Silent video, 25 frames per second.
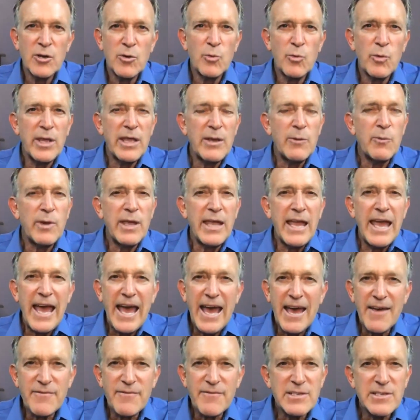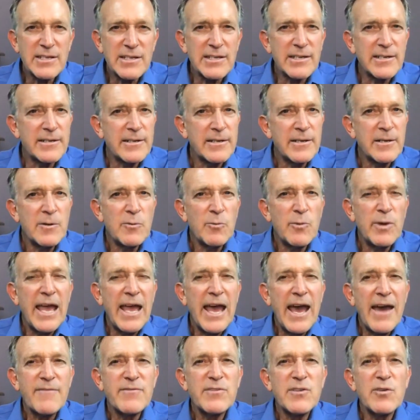We we have to we
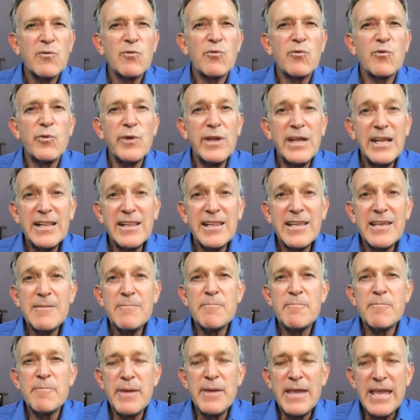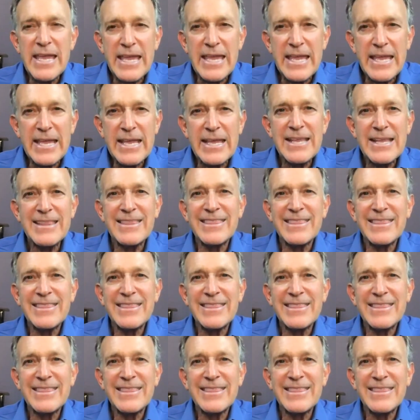have to really be